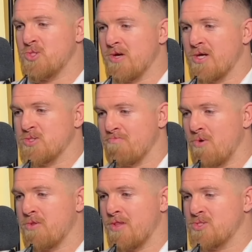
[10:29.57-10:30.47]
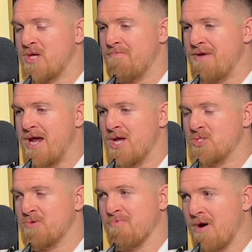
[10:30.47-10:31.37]
you guys are both on the same
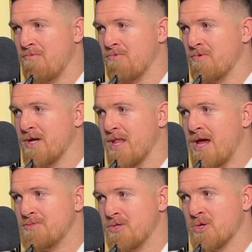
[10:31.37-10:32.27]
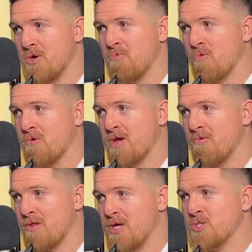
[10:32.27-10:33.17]
page, you're probably going to have a good working
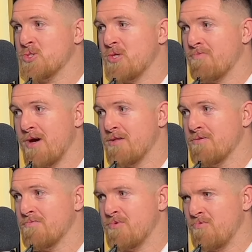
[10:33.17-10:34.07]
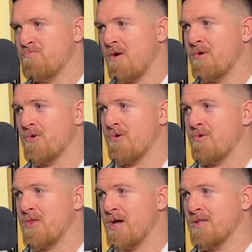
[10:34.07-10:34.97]
relationship, right? You'd probably agree with that.